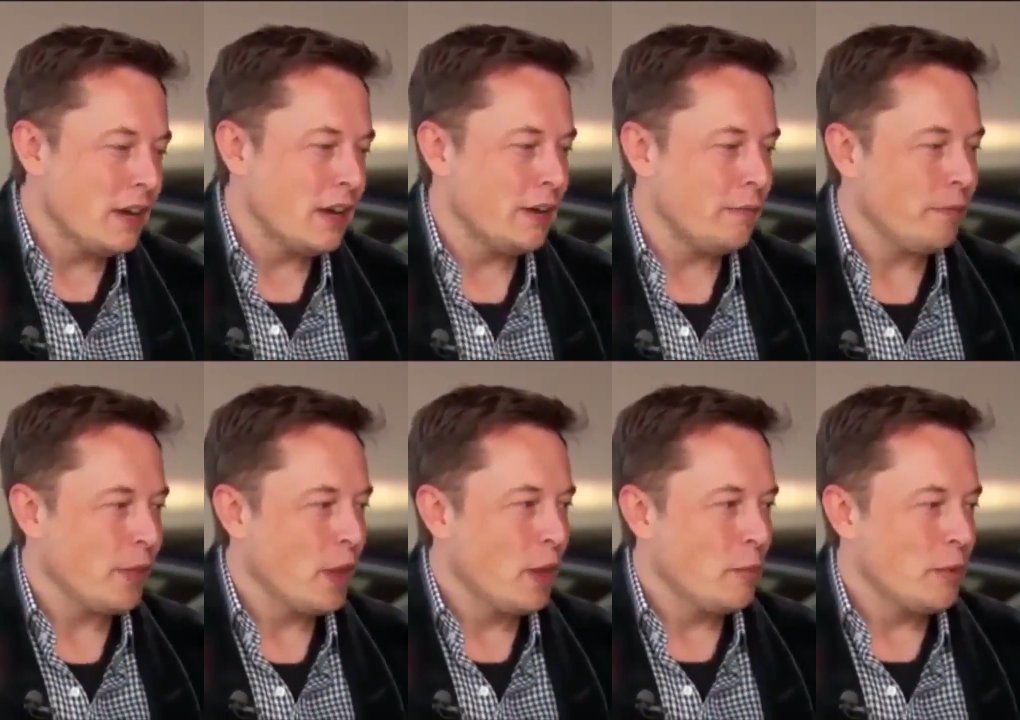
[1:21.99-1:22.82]

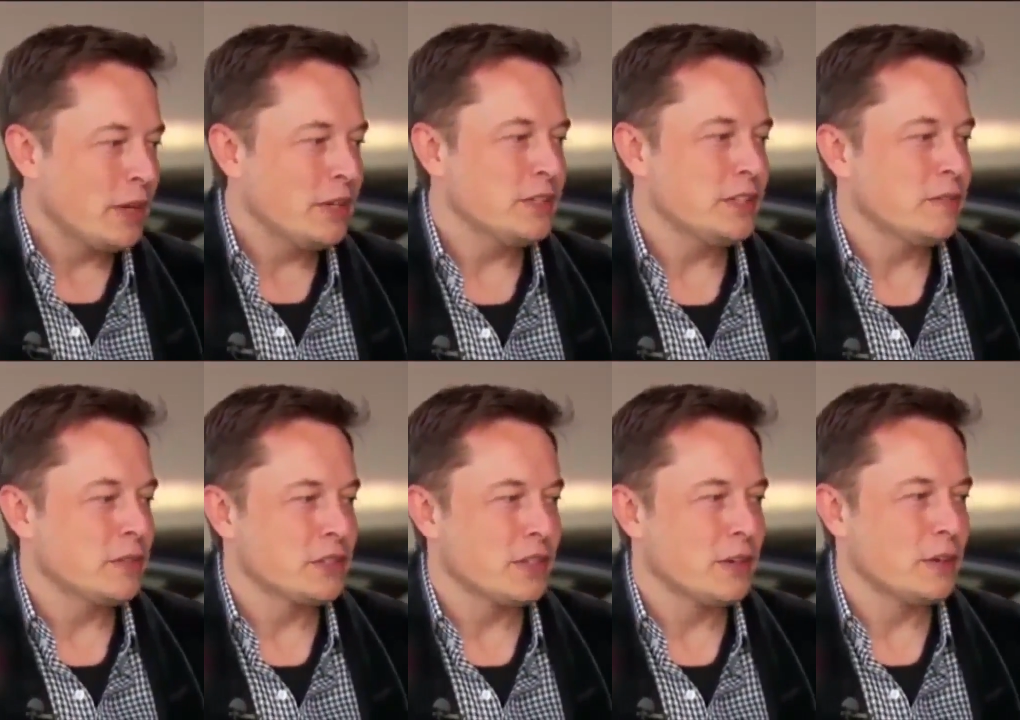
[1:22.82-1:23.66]
But it does seem
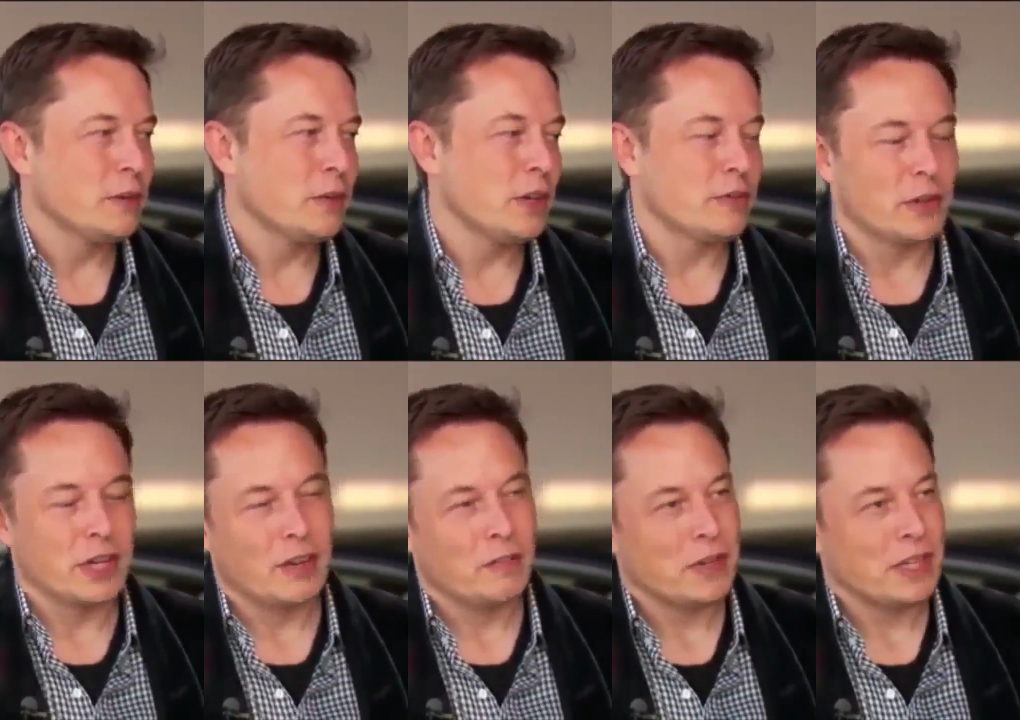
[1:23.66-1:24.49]
as though, for a
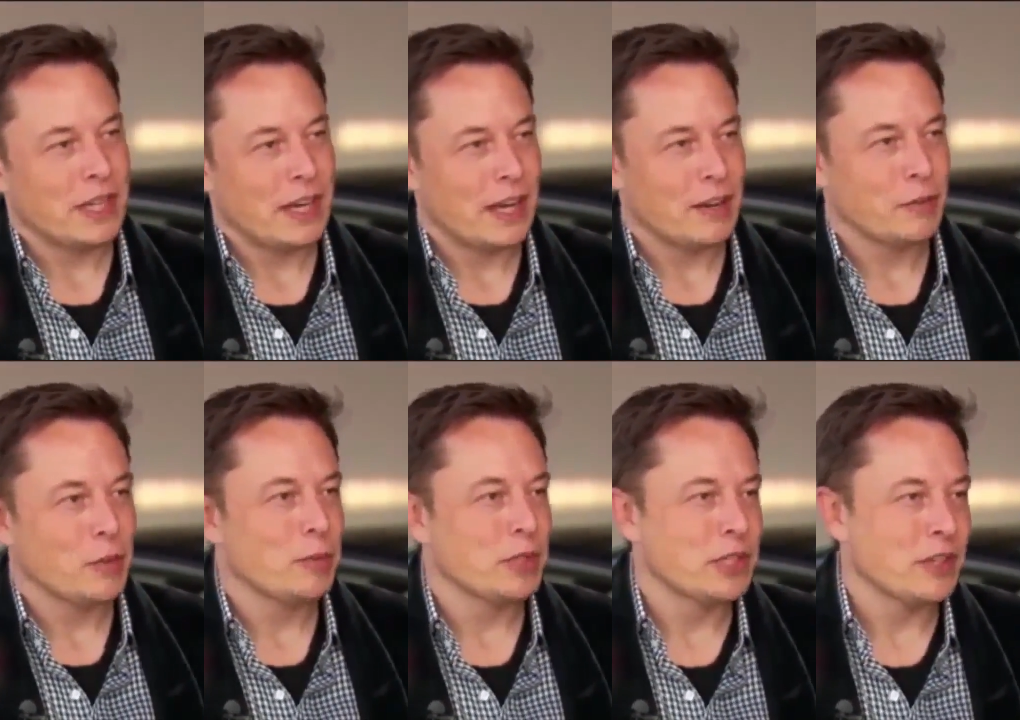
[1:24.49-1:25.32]
company that had a
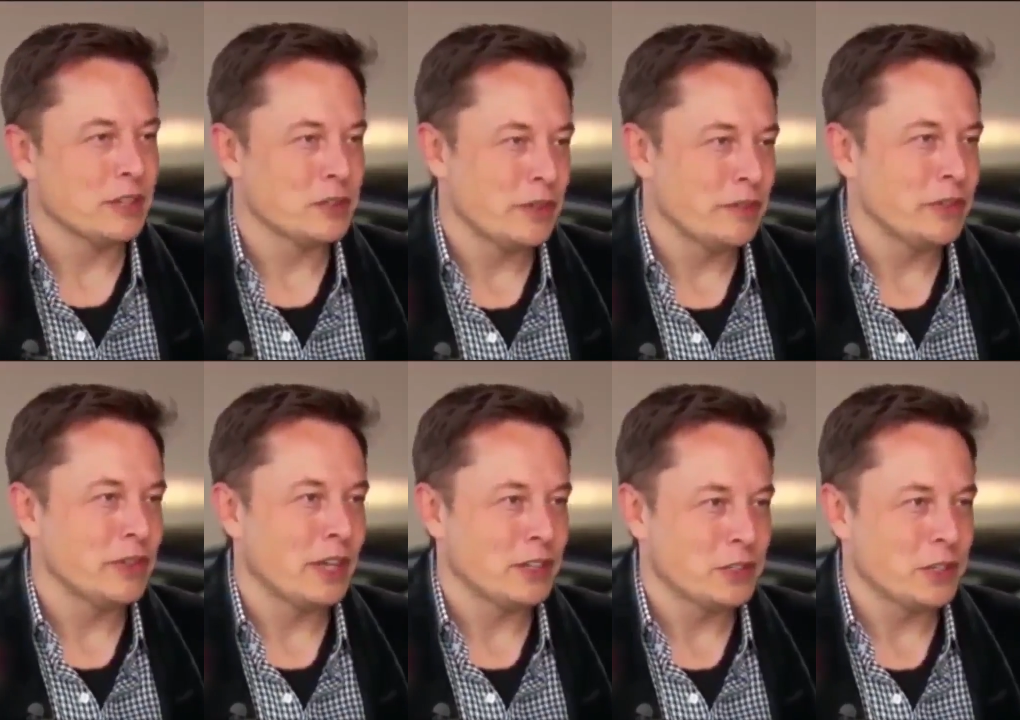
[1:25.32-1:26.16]
few $1 billion in
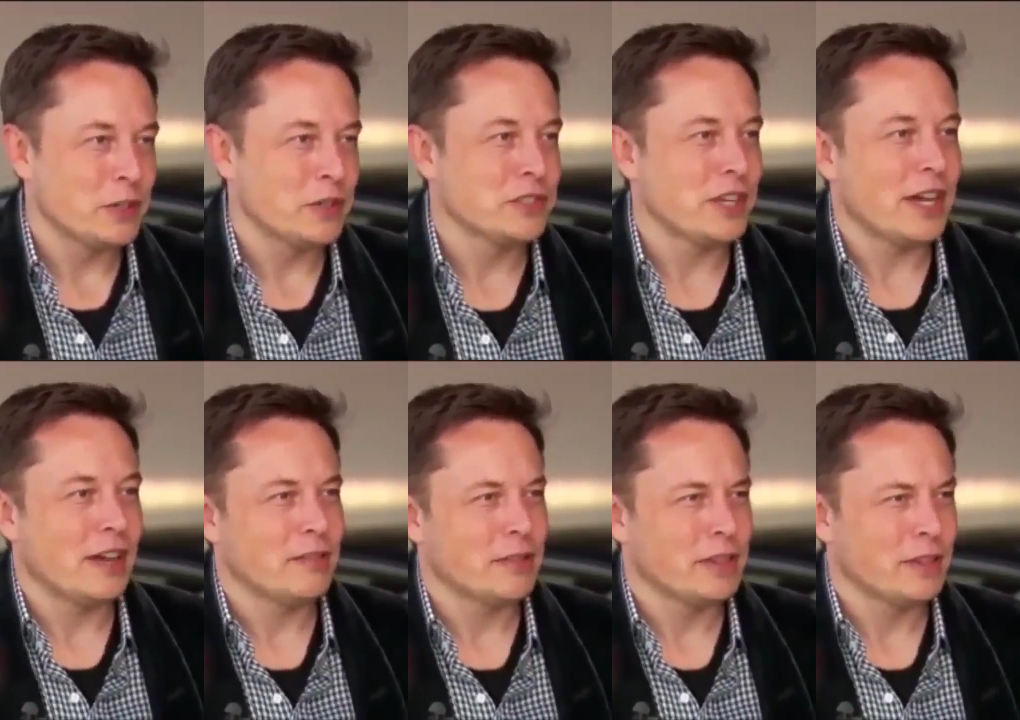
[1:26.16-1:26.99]
revenue last year, to
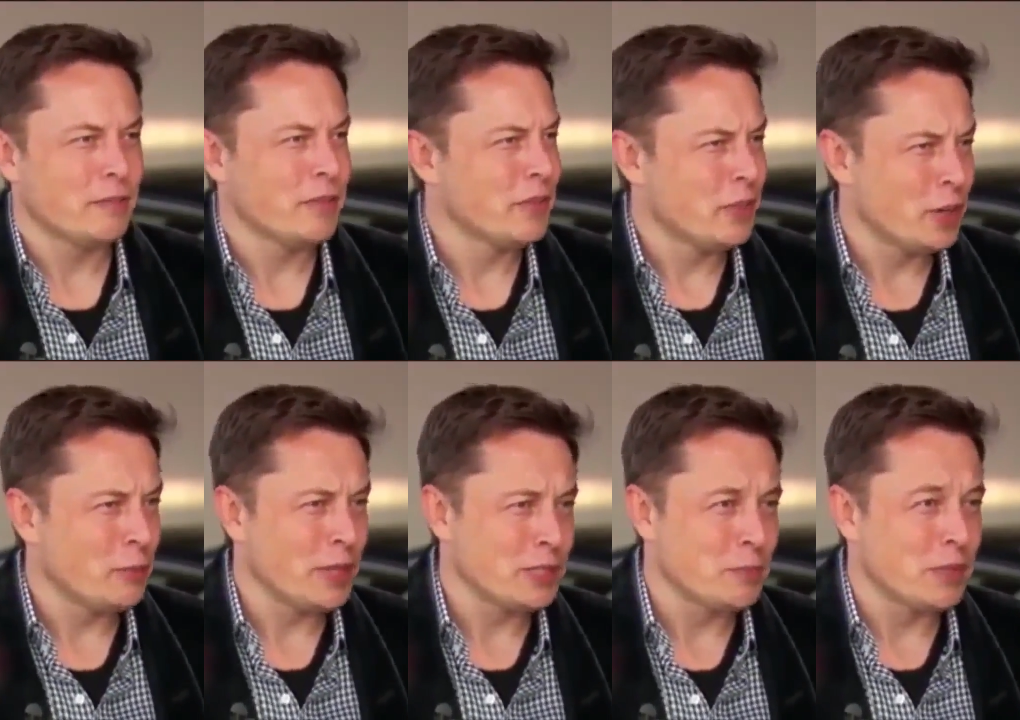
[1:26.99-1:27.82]
have a
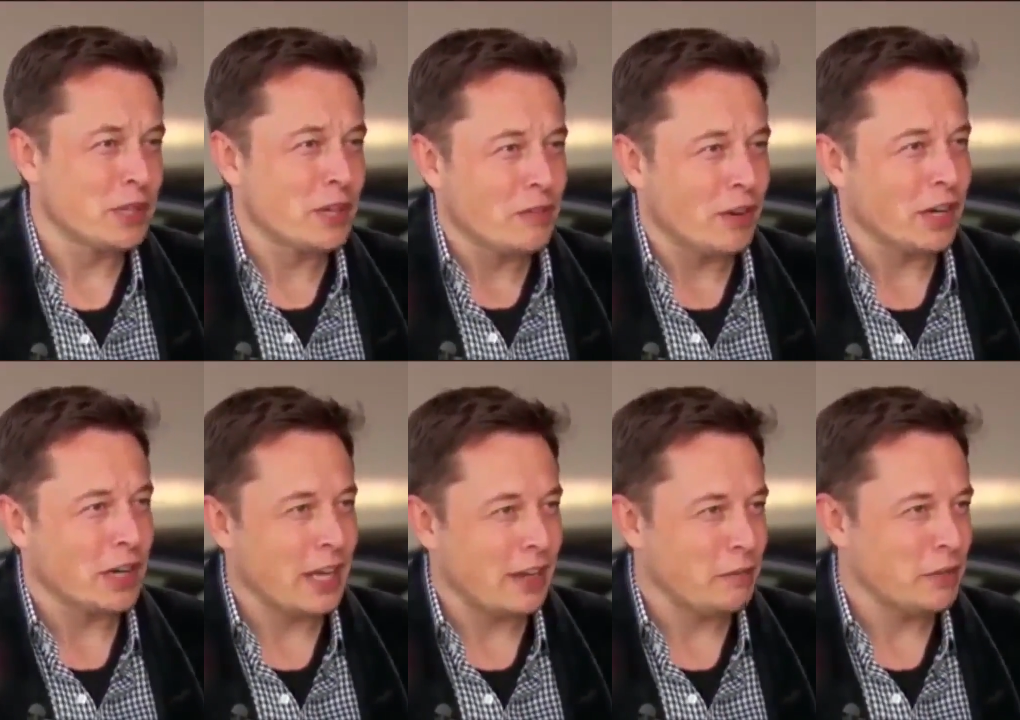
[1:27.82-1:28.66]
$30+ billion
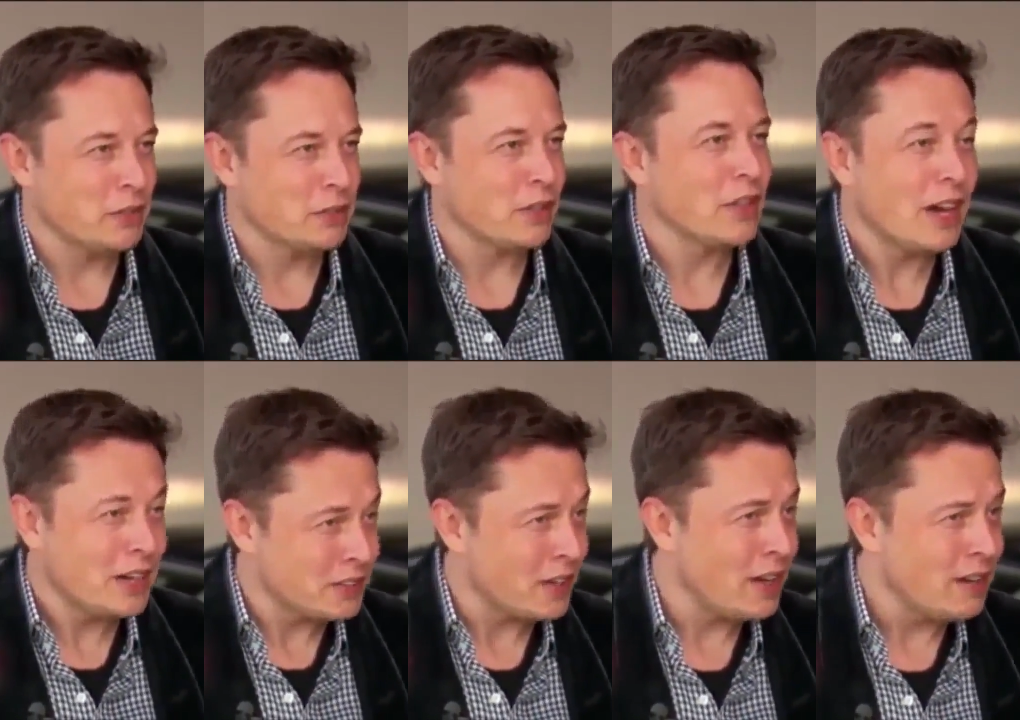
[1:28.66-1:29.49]
market cap is on the
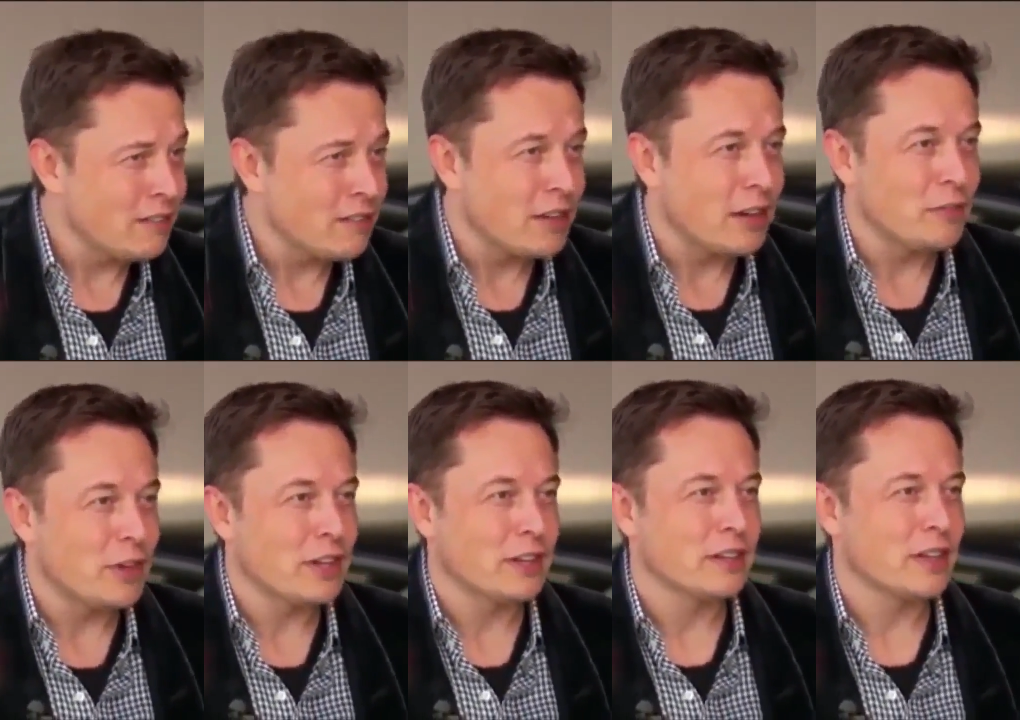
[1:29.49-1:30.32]
high side.
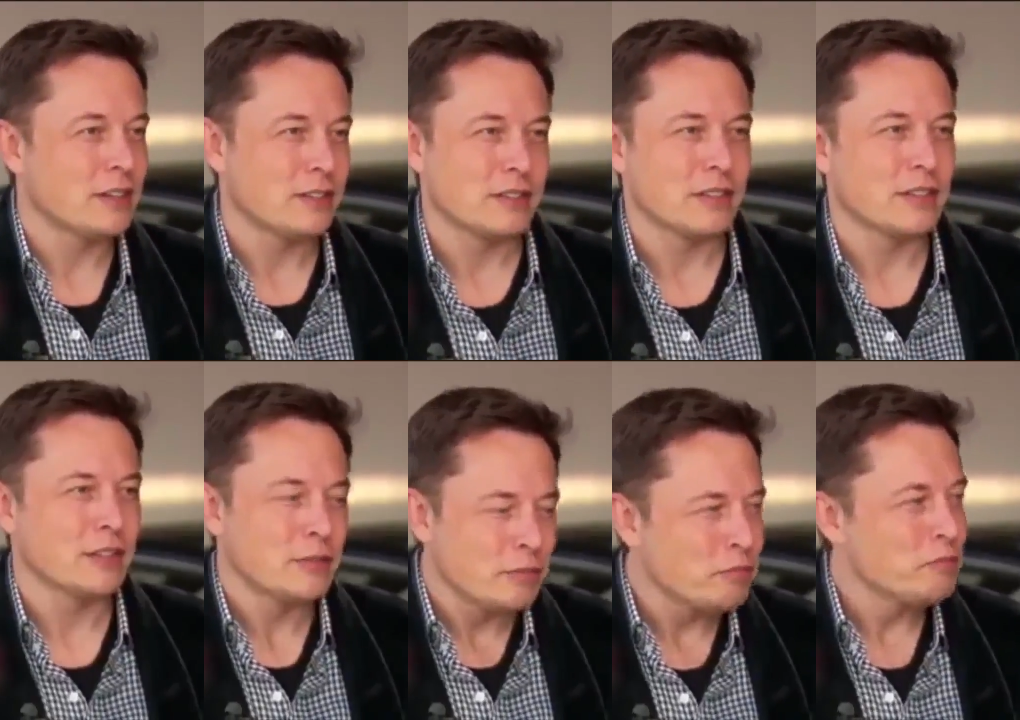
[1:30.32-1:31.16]
And I think that's.
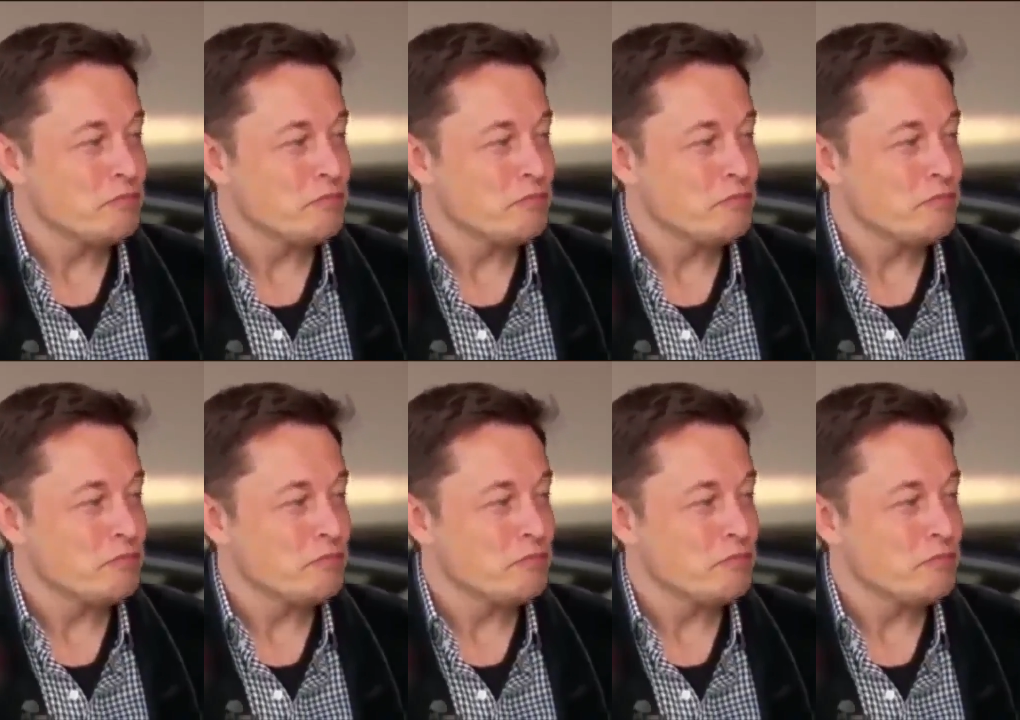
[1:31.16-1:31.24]
I